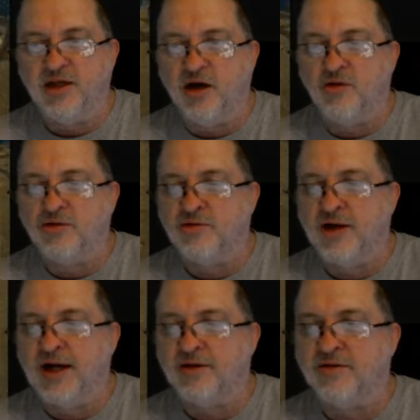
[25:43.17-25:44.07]
old
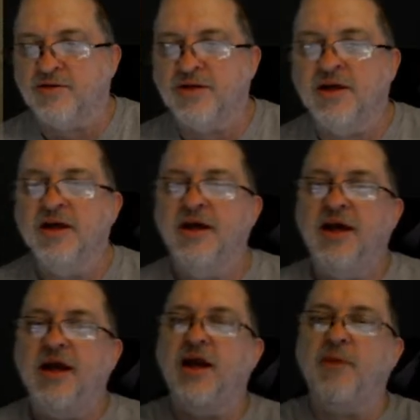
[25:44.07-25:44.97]
tractors,
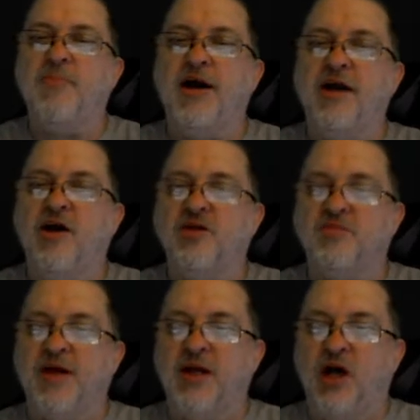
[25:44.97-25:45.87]
and everybody knows
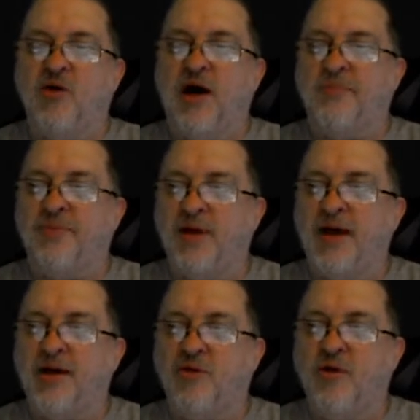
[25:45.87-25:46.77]
me know I
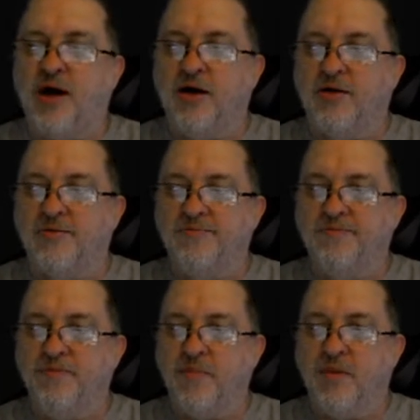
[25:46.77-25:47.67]
played old iron.
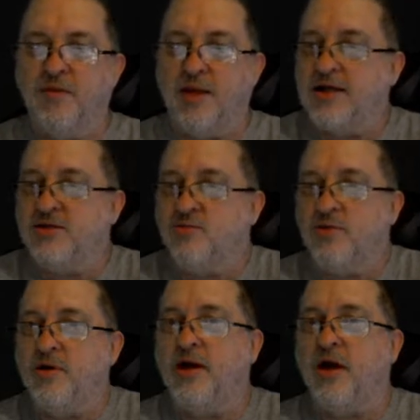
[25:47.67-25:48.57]
That's
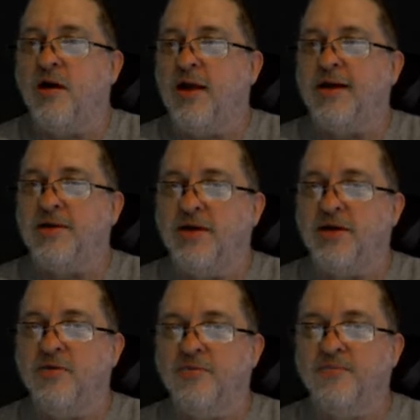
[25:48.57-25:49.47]
really all I
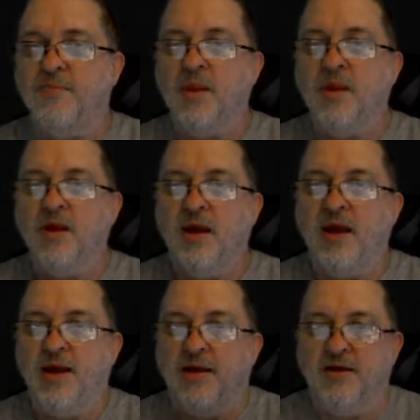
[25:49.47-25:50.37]
do.
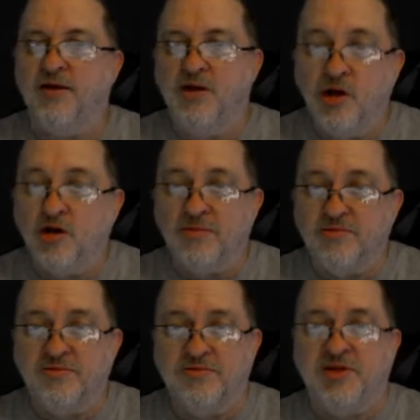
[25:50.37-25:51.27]
And look,
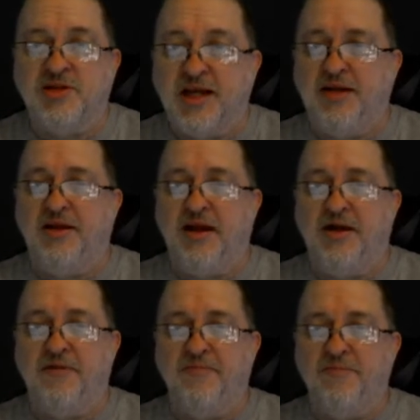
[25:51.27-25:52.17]
sitting
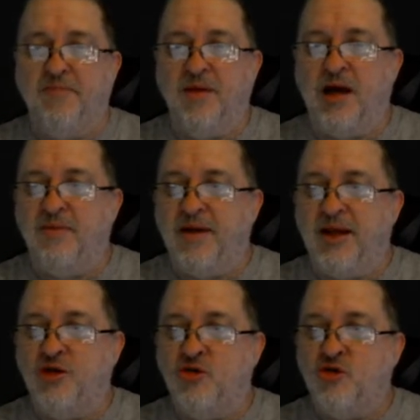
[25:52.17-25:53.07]
there, I
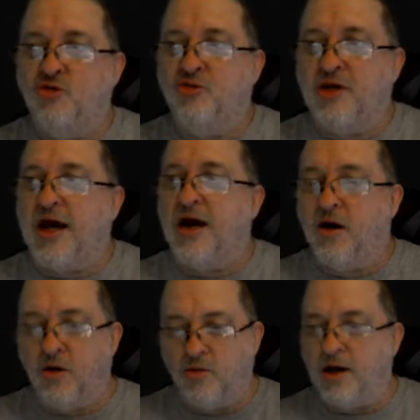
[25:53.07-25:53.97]
mean, you got
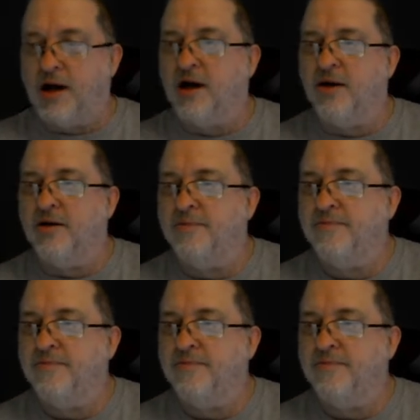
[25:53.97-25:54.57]
old iron.